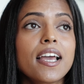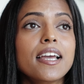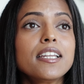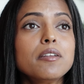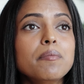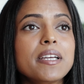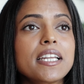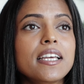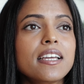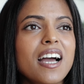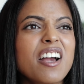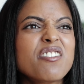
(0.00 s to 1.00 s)
In the
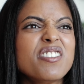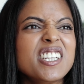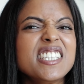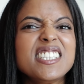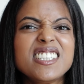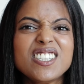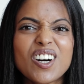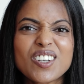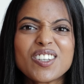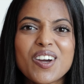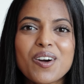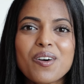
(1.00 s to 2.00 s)
beginning, I really did not
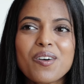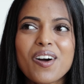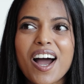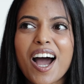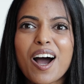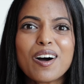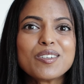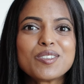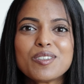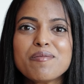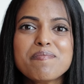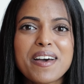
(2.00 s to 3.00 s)
know how
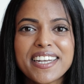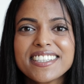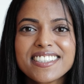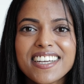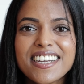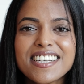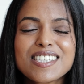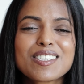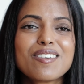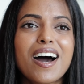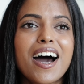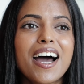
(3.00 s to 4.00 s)
to meditate,
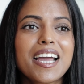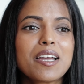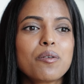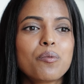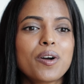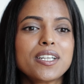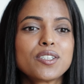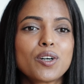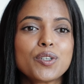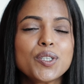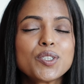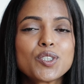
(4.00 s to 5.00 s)
so I went
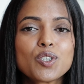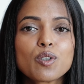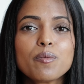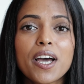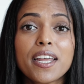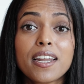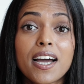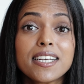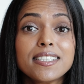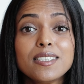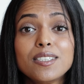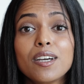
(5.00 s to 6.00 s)
on YouTube and I
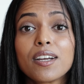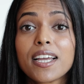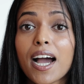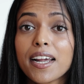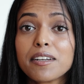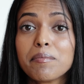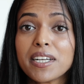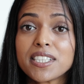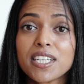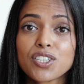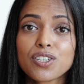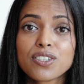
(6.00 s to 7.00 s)
did the guided
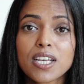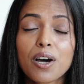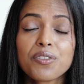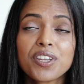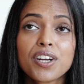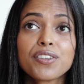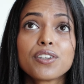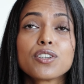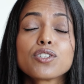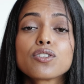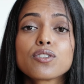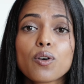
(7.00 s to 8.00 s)
meditations out there. There are
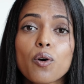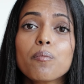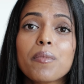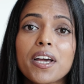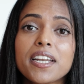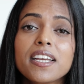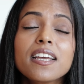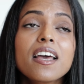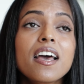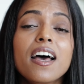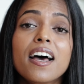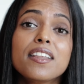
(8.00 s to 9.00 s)
so many,
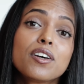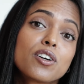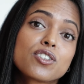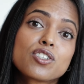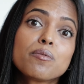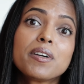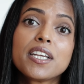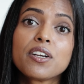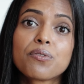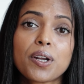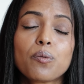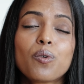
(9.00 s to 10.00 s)
and there are so many
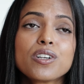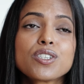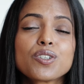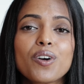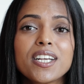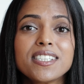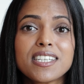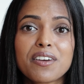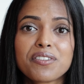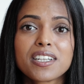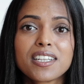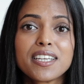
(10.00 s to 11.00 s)
great ones, so I
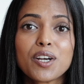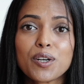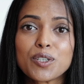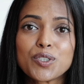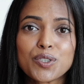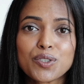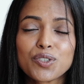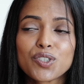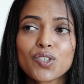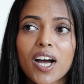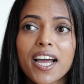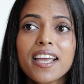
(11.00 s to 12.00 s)
definitely urge you to
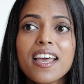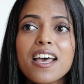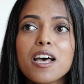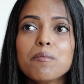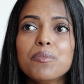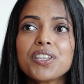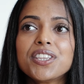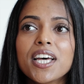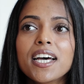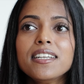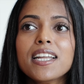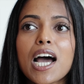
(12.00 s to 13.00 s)
try. But
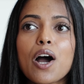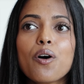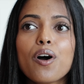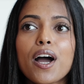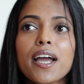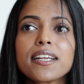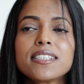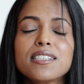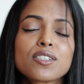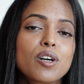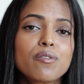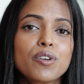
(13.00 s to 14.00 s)
then now I
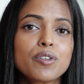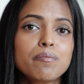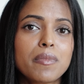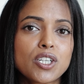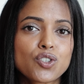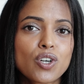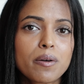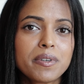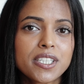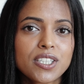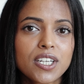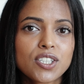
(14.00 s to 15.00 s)
discovered mantra
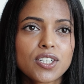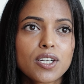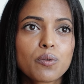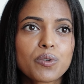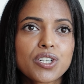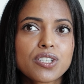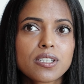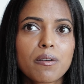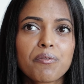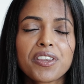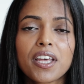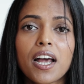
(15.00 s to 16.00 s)
meditation, which is
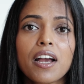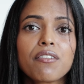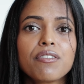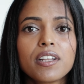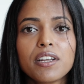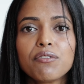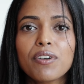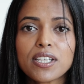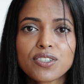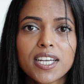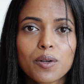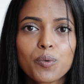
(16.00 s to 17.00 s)
something that I really
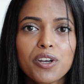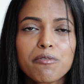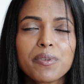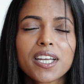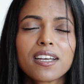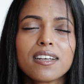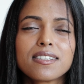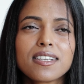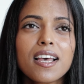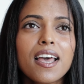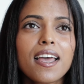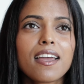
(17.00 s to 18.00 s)
resonate with because
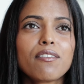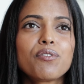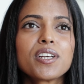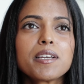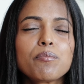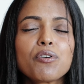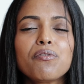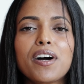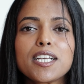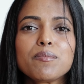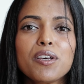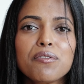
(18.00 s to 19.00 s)
it really
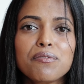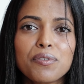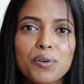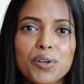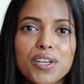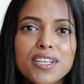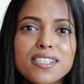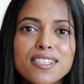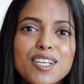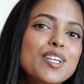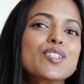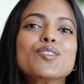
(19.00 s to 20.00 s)
provides me a focus
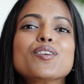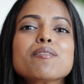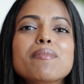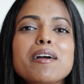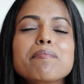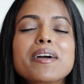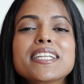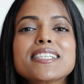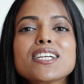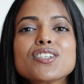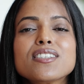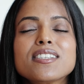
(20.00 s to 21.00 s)
during my
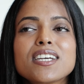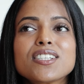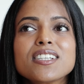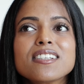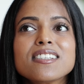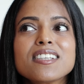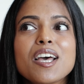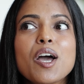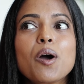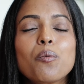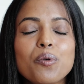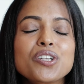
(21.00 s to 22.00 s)
meditation sessions,
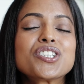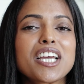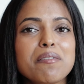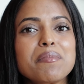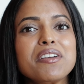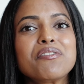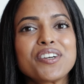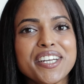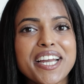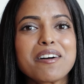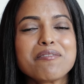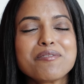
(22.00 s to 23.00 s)
which can be very
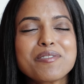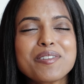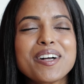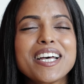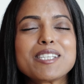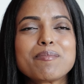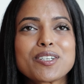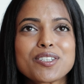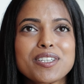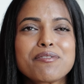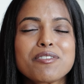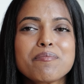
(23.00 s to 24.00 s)
helpful,
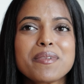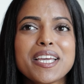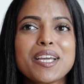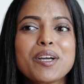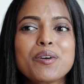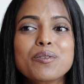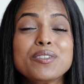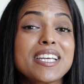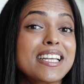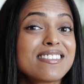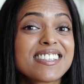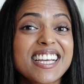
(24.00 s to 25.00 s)
especially for me who
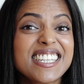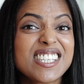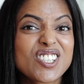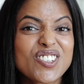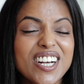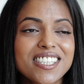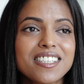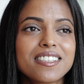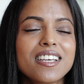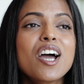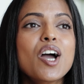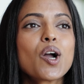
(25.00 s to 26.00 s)
tends to get distracted
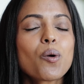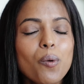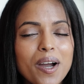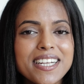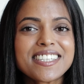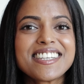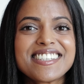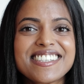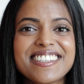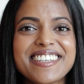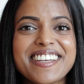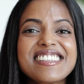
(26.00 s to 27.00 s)
quite
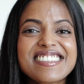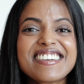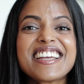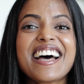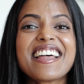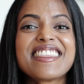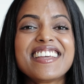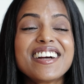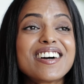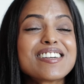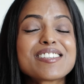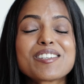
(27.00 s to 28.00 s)
easily. So yeah, there
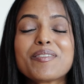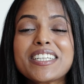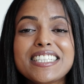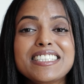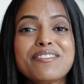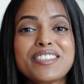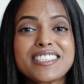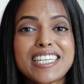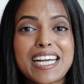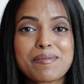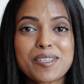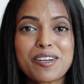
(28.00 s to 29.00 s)
are so many different
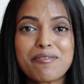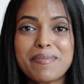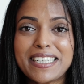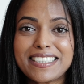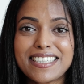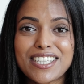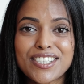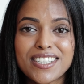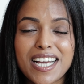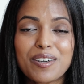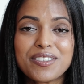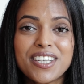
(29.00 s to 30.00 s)
types of meditation
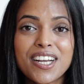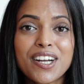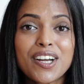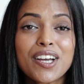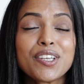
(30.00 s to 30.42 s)
out there.